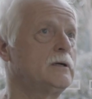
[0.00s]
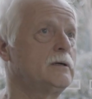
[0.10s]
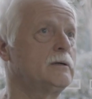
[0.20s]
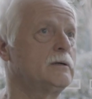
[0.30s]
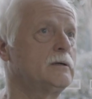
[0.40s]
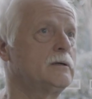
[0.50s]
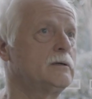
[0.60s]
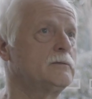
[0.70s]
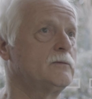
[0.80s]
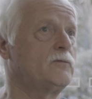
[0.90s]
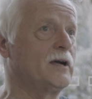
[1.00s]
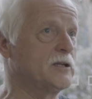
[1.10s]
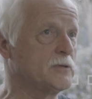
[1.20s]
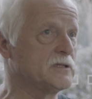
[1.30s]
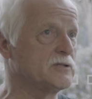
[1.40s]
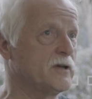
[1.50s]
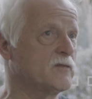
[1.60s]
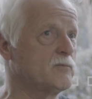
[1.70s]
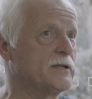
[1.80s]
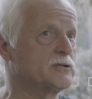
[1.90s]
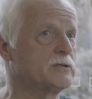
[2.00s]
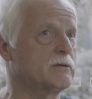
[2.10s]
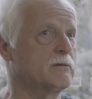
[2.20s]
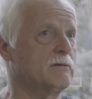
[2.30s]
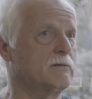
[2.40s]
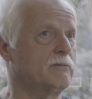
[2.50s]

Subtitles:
vitamins you have mentioned,